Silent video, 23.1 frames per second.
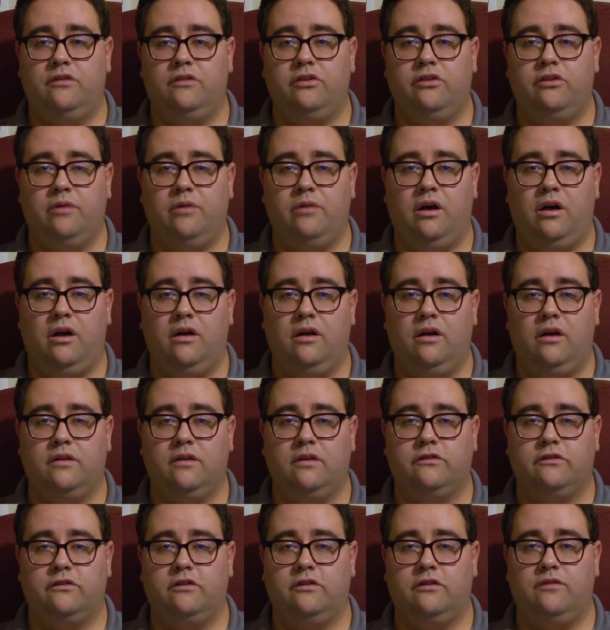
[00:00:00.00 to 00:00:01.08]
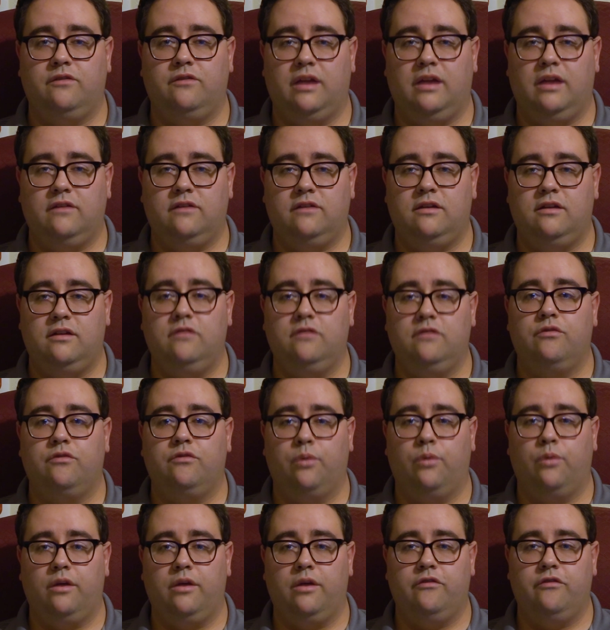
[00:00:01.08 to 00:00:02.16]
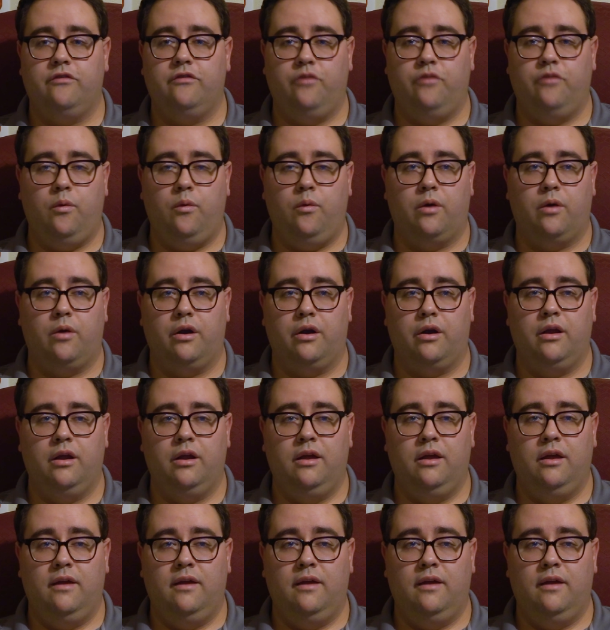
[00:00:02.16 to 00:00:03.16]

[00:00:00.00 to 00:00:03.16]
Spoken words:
to August of 1944,